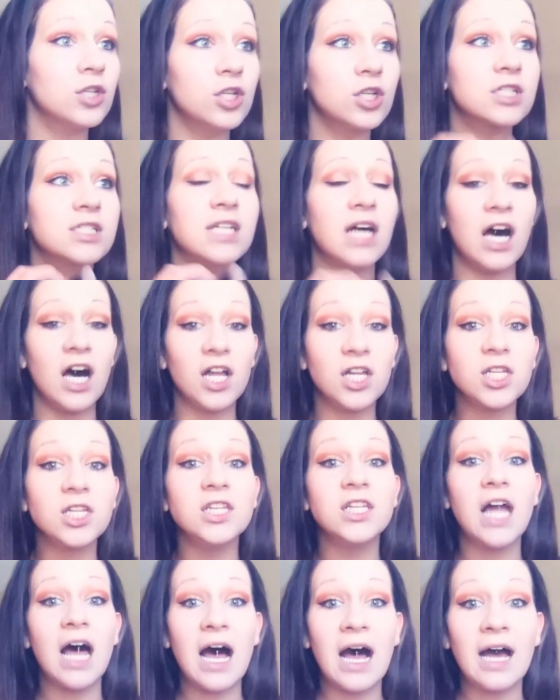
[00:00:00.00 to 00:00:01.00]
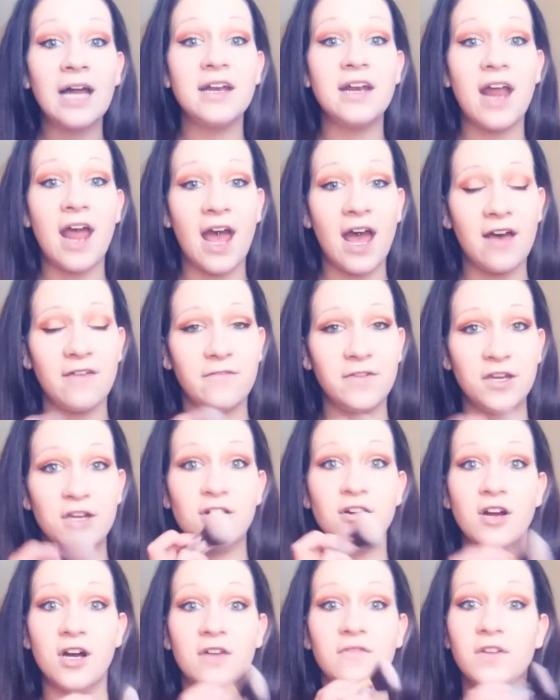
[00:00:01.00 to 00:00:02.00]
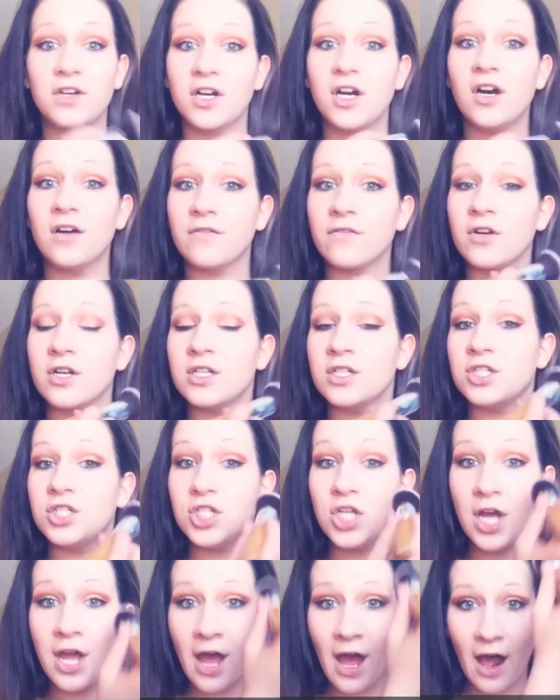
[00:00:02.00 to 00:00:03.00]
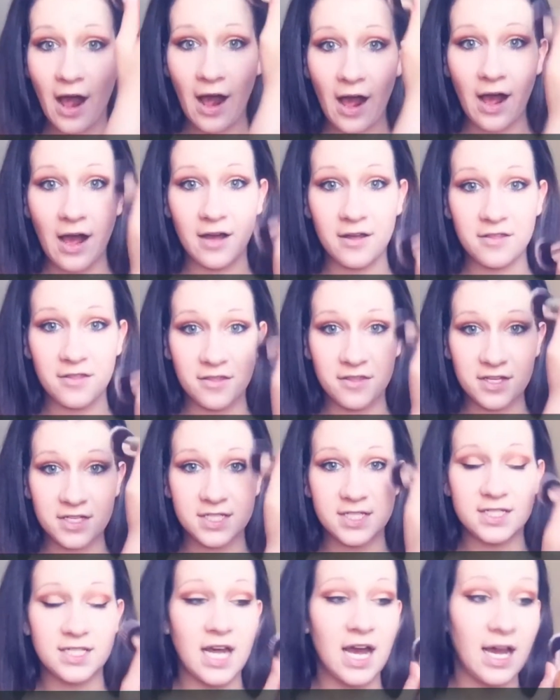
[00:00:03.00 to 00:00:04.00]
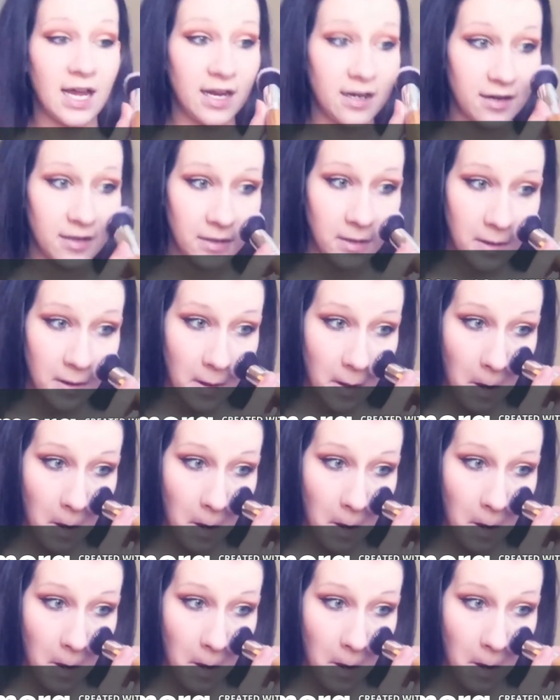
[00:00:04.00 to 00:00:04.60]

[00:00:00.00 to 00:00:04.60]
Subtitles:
looks a lot heavier of a coverage on this side.